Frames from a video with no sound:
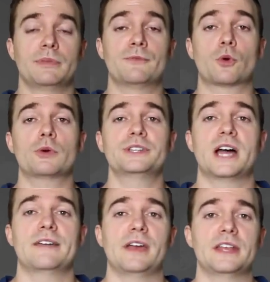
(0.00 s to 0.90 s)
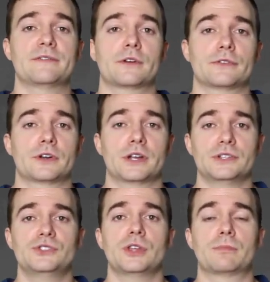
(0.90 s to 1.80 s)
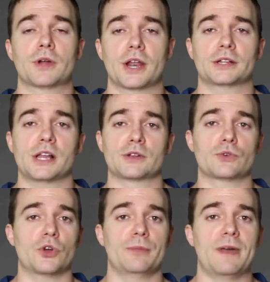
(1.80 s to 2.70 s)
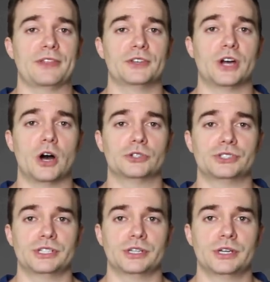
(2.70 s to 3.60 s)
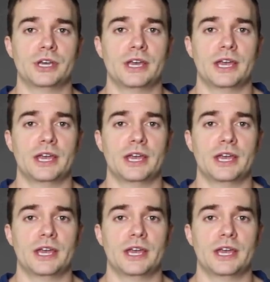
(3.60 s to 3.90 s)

Before we dive any further into the product-led growth methodology